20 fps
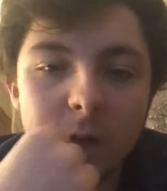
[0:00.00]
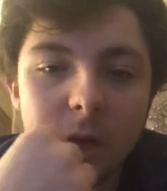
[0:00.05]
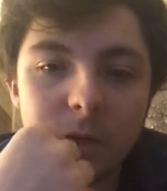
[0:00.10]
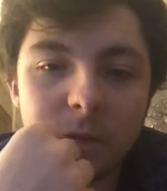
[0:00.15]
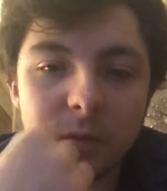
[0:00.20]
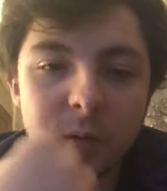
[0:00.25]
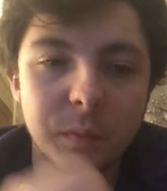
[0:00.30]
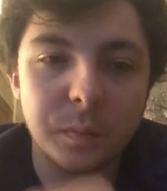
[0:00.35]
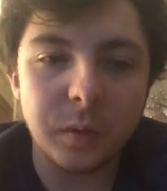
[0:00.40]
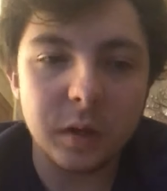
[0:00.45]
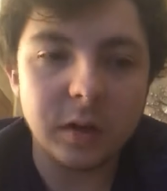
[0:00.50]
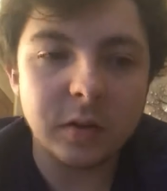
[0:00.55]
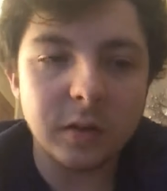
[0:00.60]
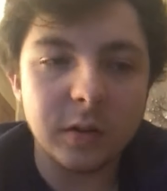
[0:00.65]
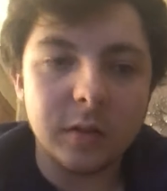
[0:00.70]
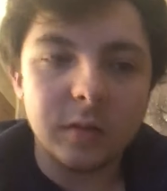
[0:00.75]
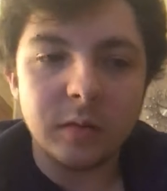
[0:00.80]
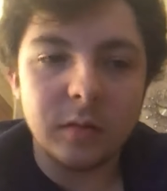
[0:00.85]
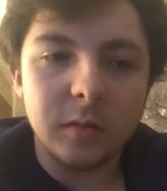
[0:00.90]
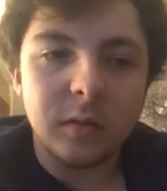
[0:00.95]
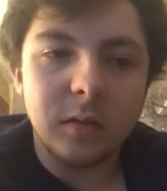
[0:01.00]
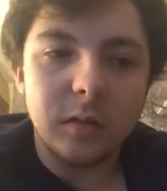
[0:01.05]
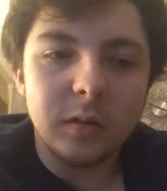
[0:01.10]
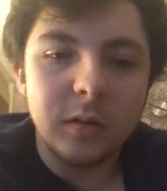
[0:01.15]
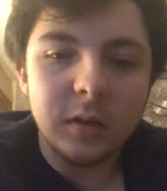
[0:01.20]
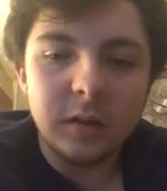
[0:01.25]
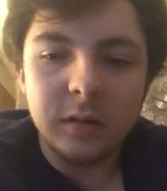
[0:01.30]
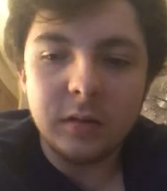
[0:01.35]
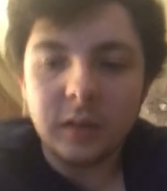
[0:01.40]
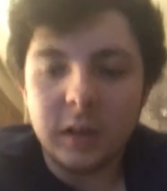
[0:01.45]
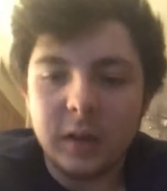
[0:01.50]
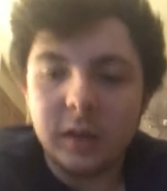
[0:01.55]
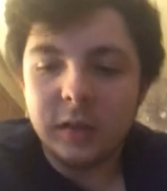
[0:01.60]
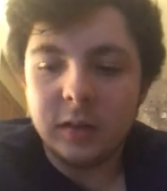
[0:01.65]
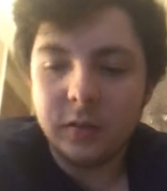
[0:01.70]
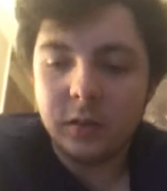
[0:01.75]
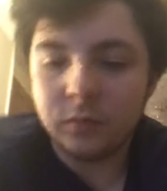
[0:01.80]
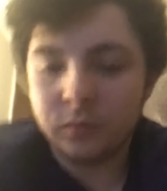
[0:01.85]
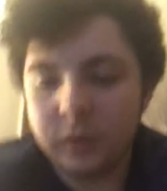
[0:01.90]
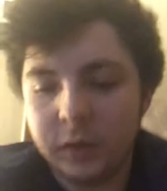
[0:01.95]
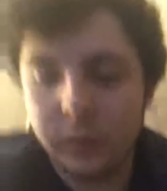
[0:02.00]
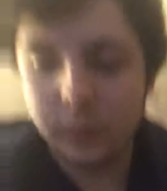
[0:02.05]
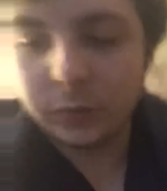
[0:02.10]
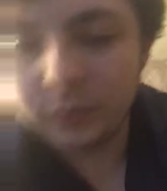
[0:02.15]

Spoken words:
that it's a real